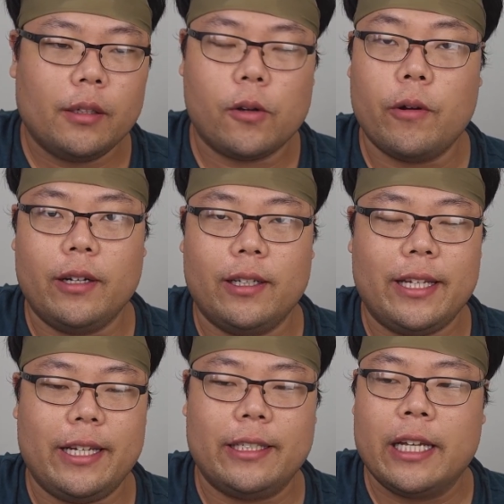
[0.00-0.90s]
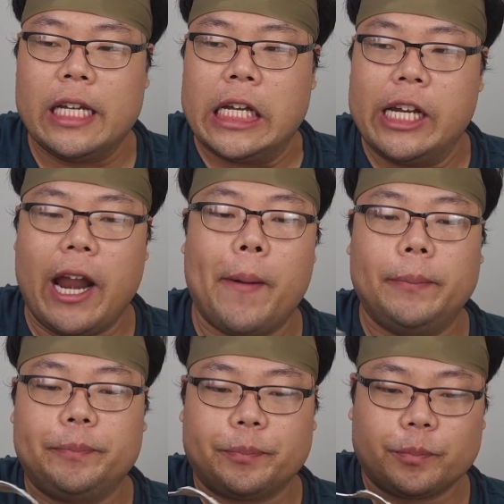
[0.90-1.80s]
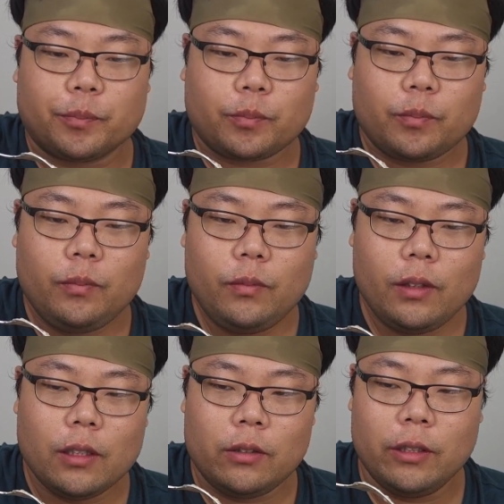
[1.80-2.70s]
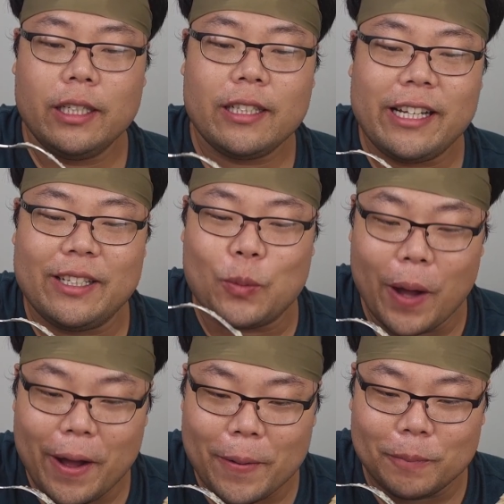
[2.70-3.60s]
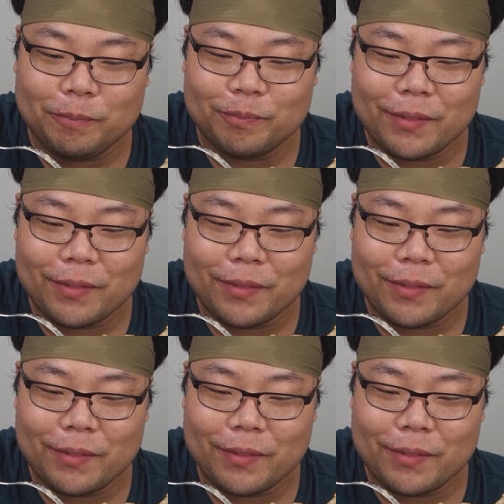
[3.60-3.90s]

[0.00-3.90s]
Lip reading: according to taste. Now, traditionally as well,